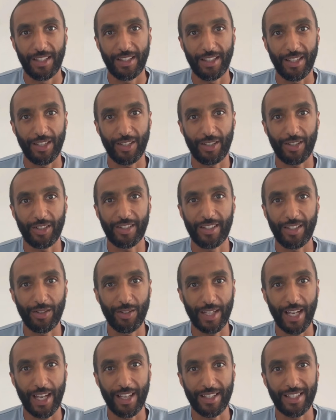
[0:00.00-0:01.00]
that I could still
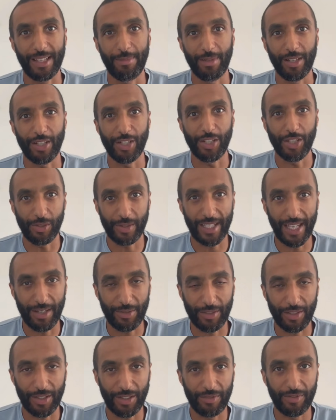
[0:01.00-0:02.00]
get a similar use
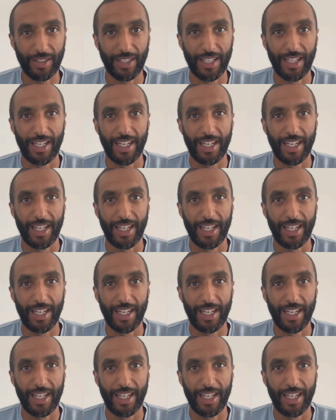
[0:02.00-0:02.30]
out of.